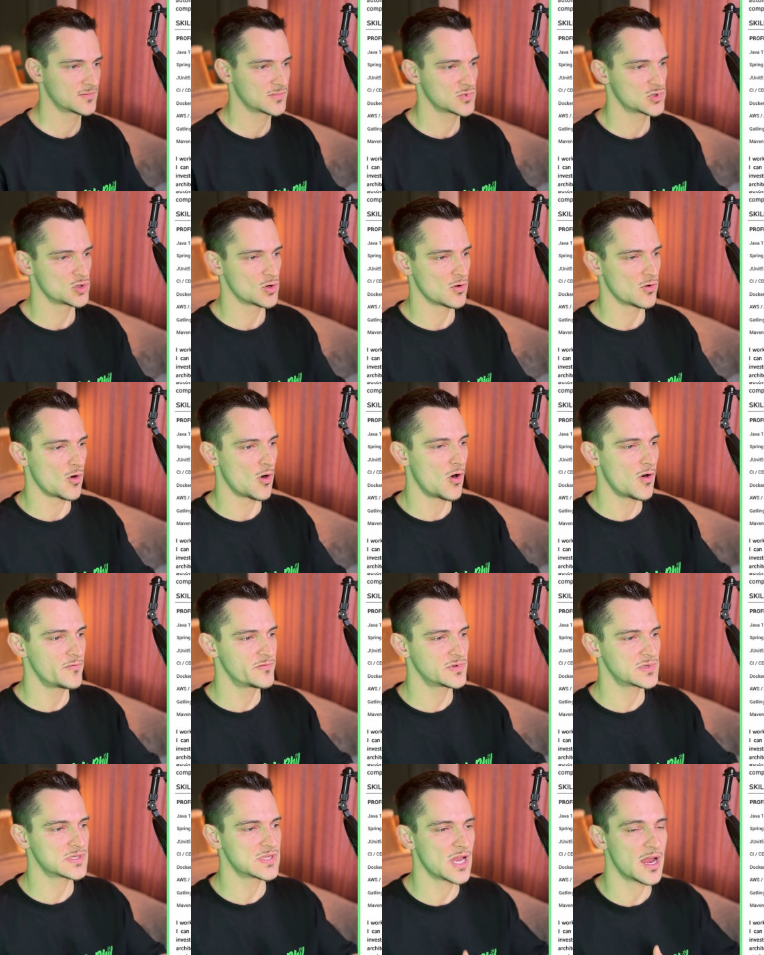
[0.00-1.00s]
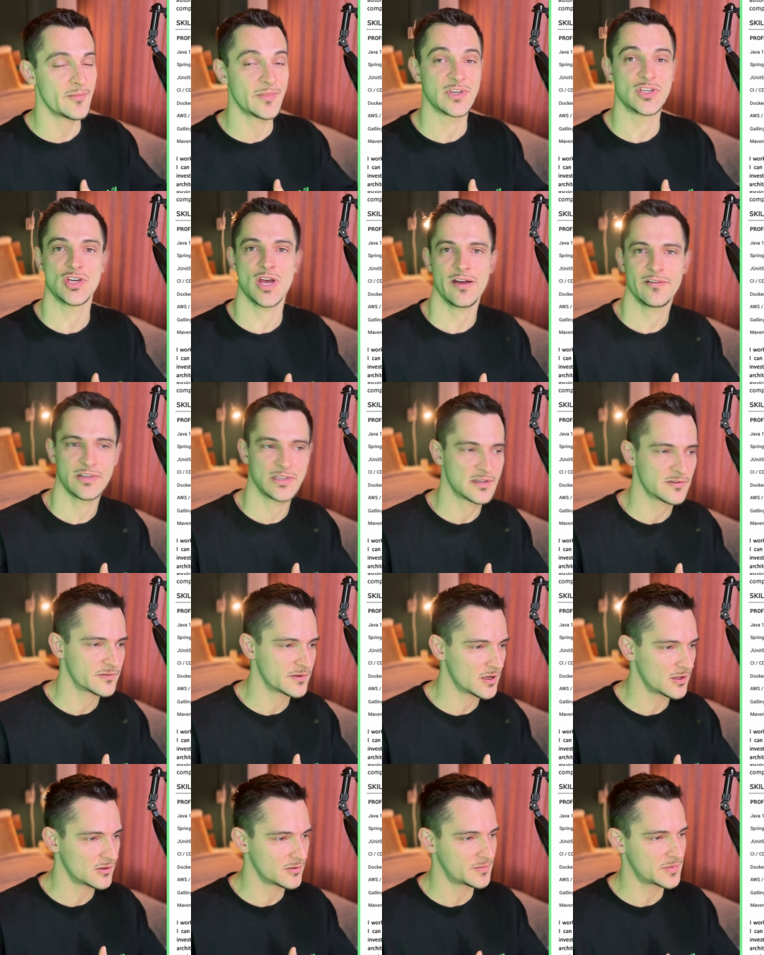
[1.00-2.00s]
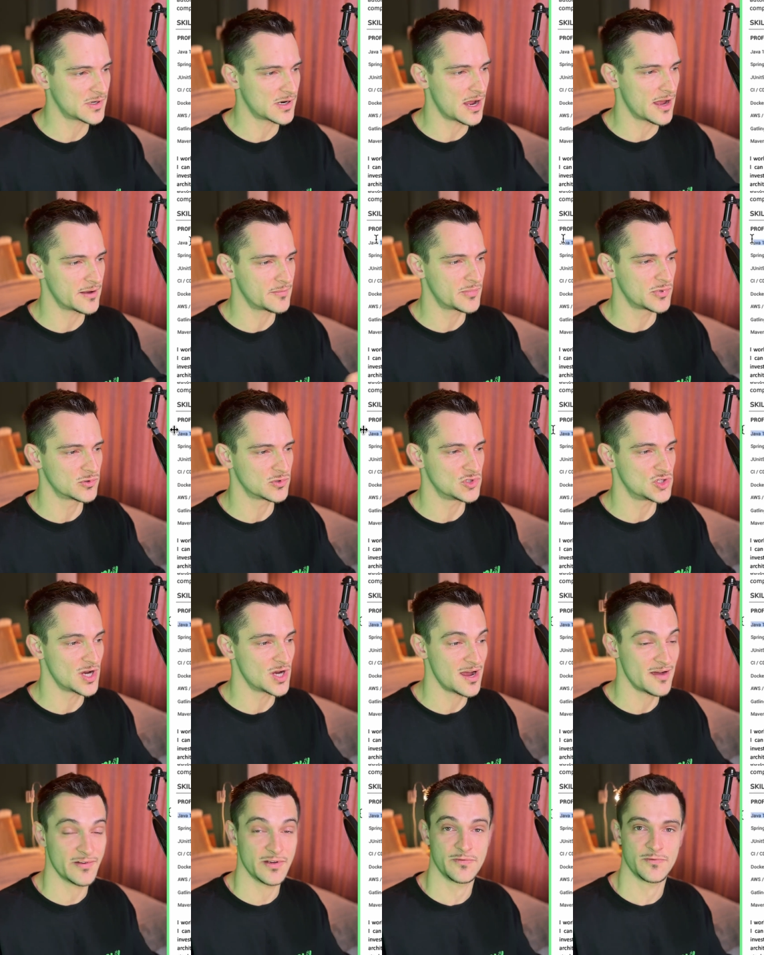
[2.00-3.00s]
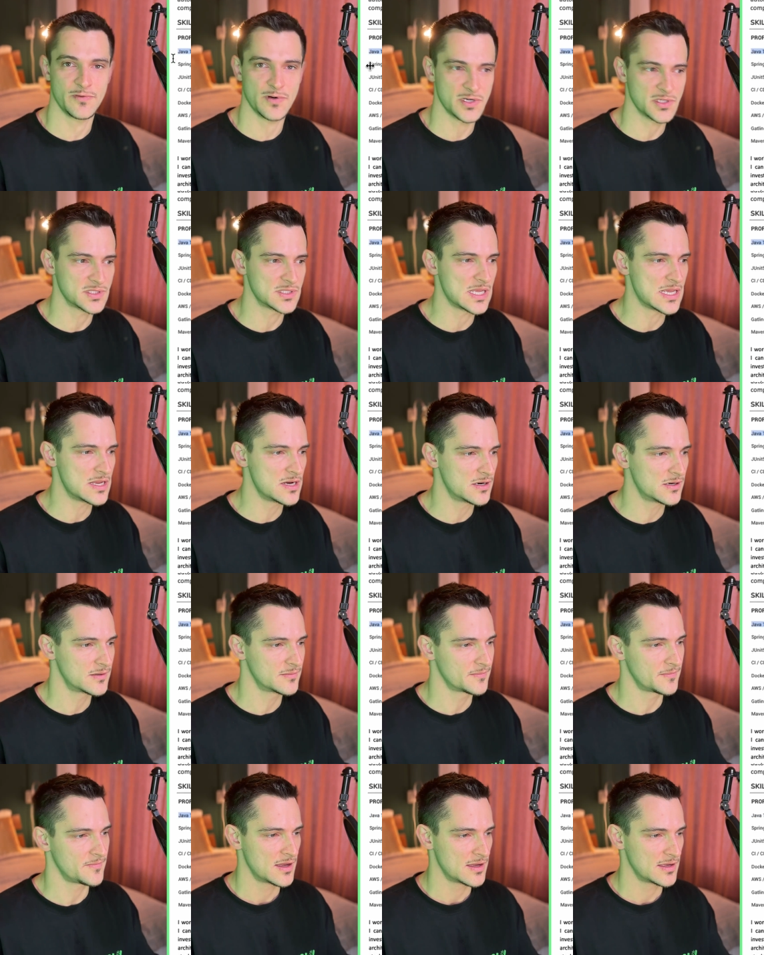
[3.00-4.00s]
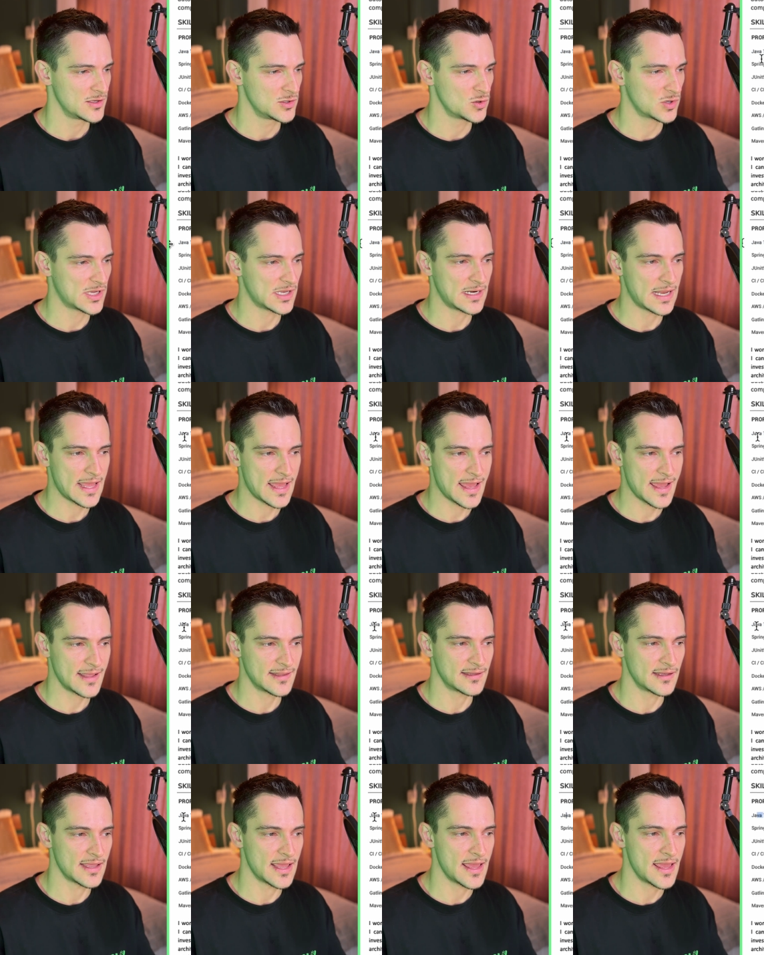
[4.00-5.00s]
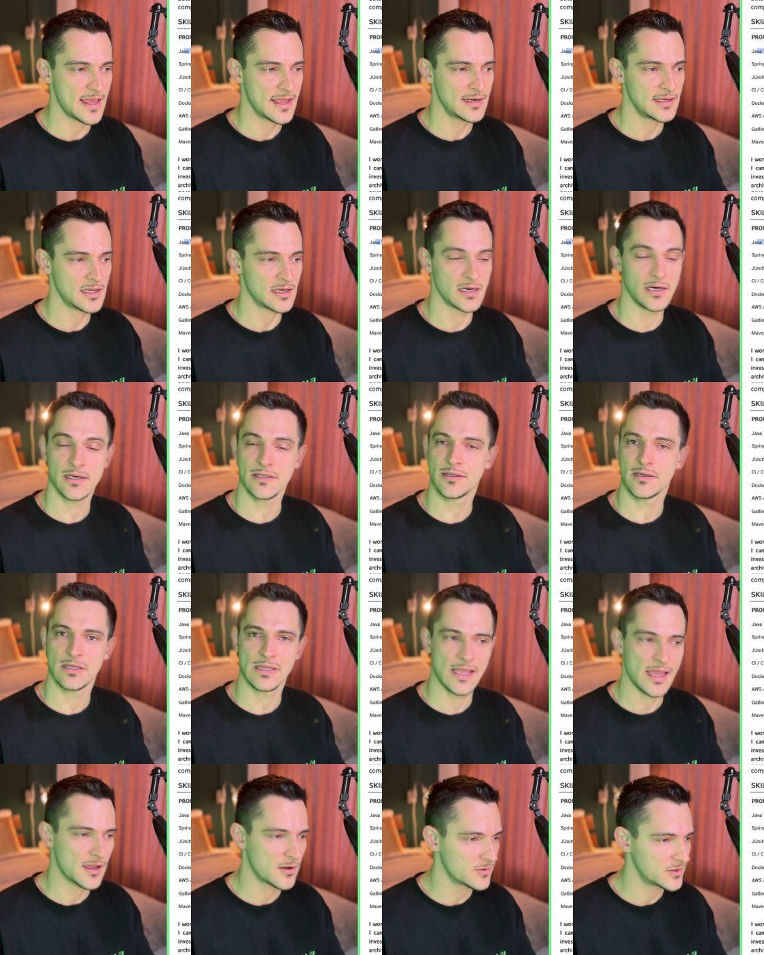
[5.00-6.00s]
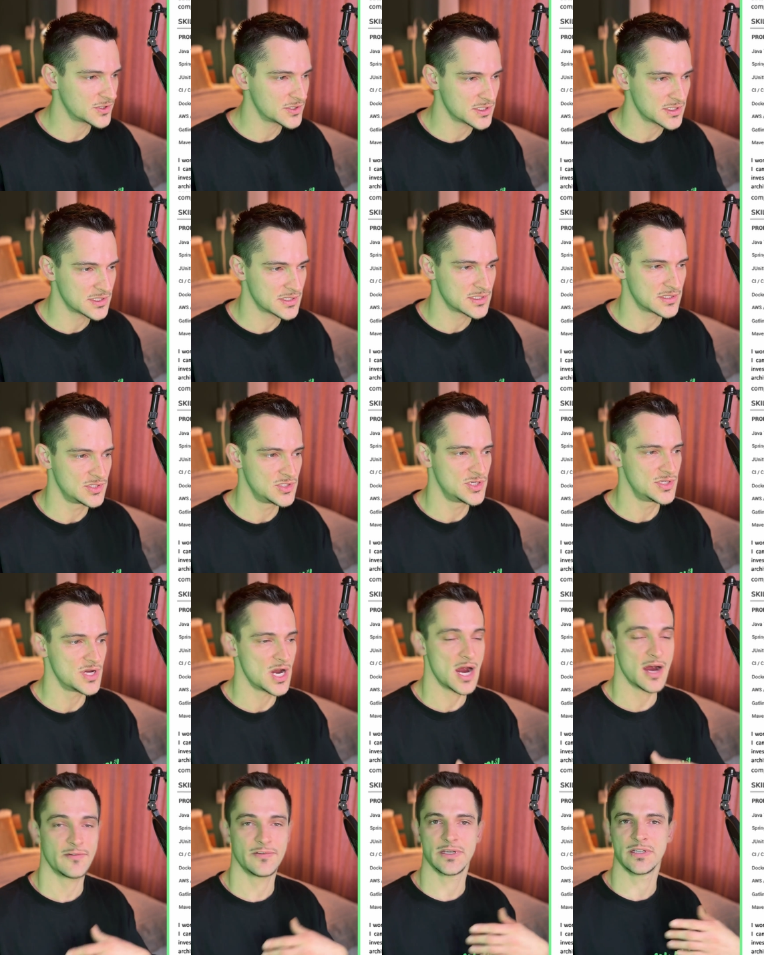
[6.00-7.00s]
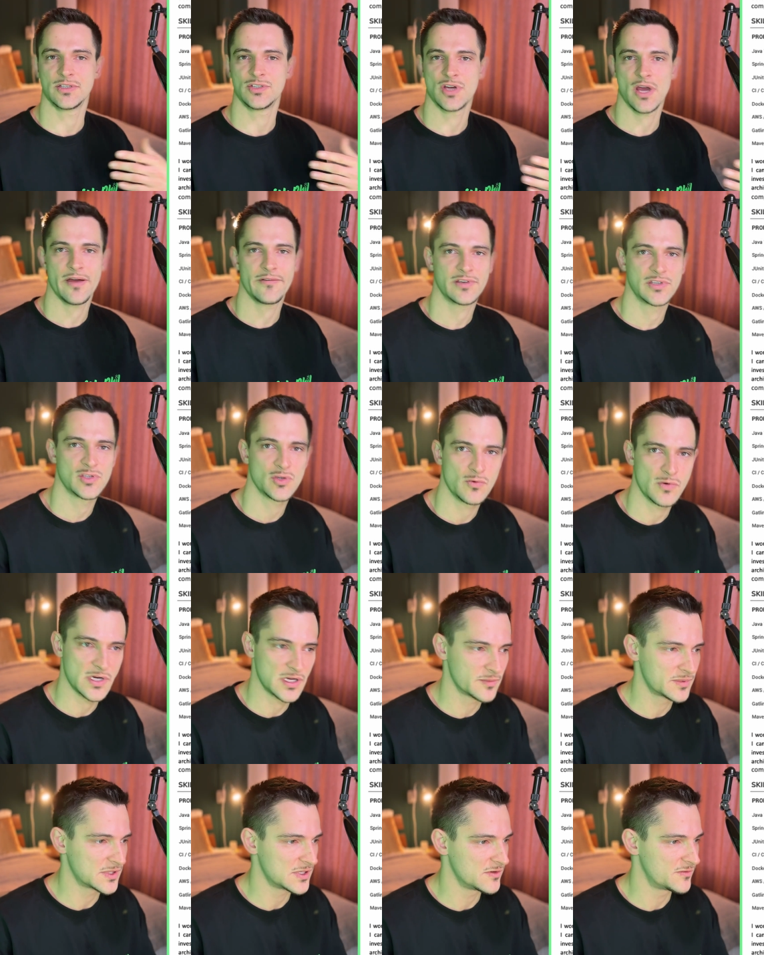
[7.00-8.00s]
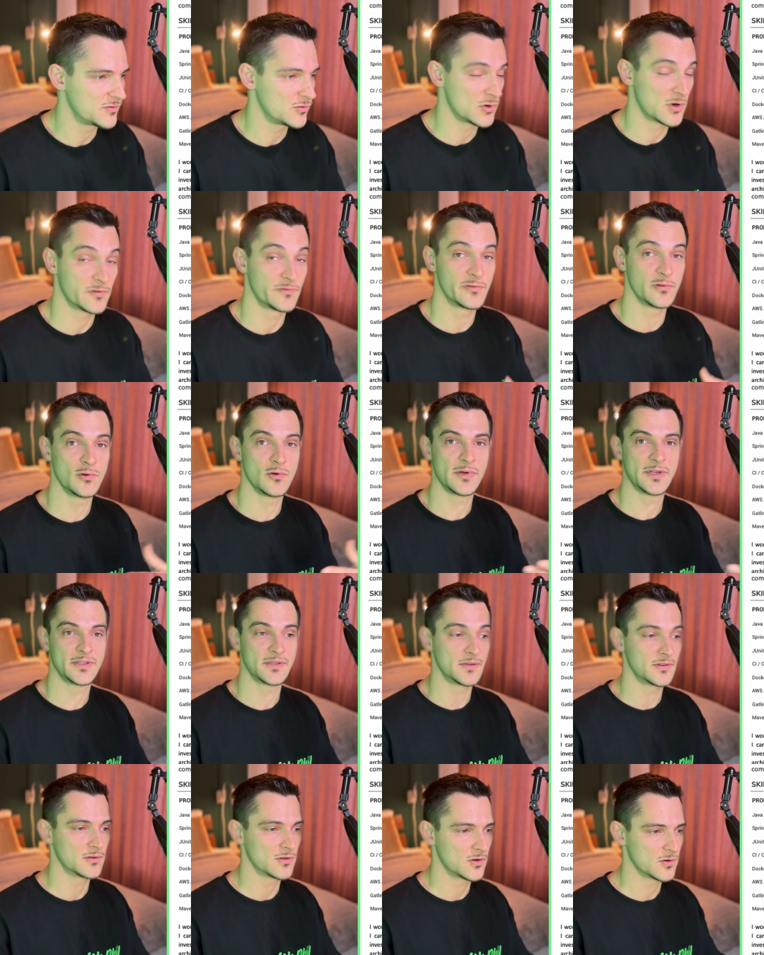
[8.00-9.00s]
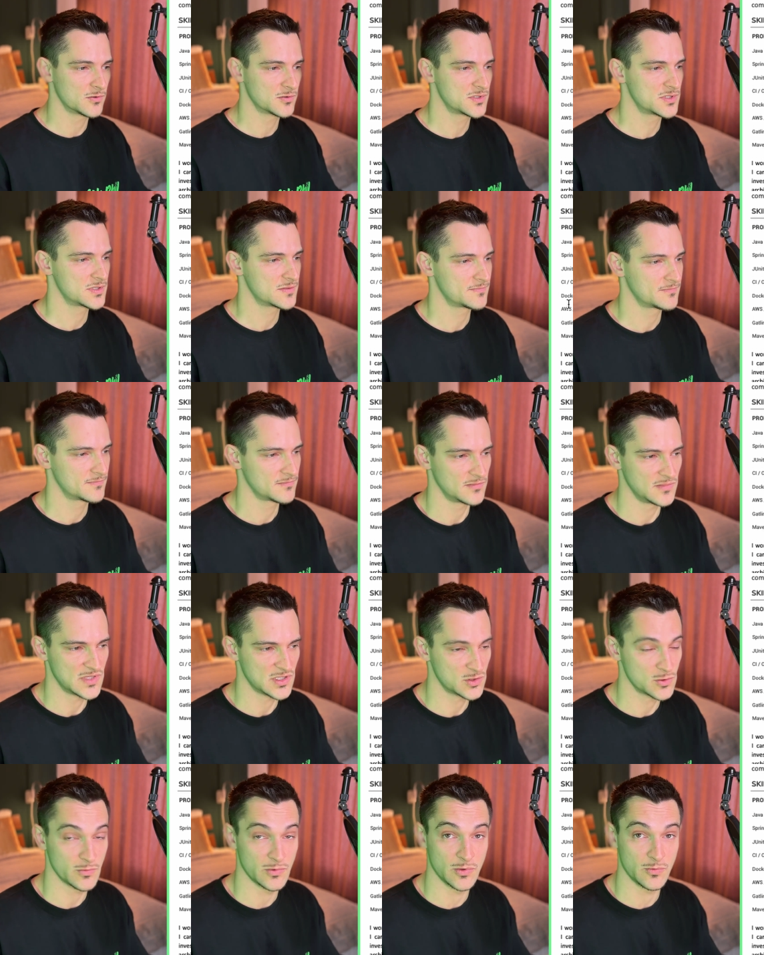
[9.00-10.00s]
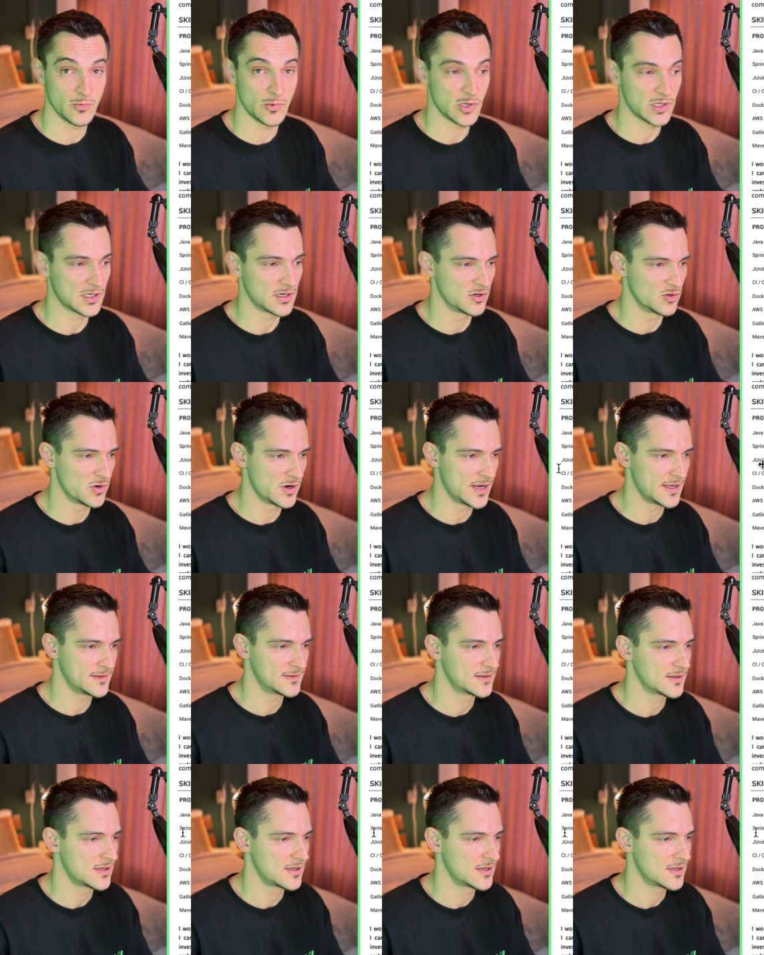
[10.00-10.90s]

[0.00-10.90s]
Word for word: So obviously I'm a Java developer, I put Java first here. You can add any other languages, Java and JavaScript, if you are fluent in those, this would work great.